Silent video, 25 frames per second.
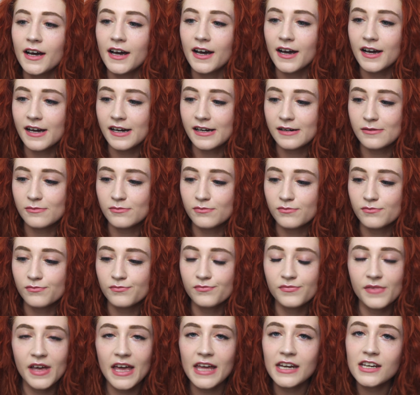
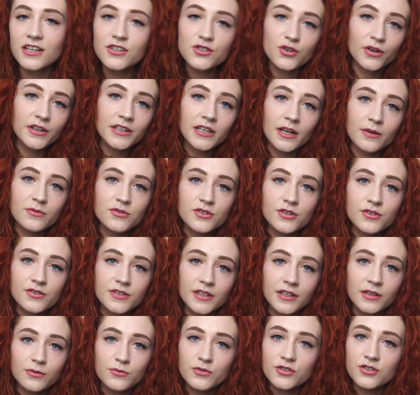any joint I was
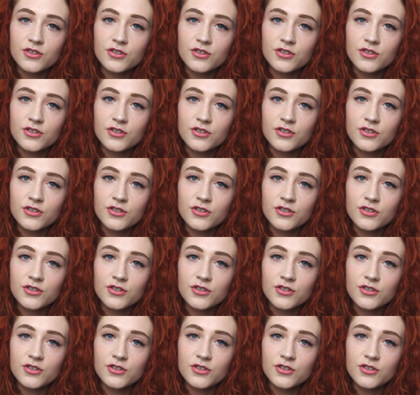using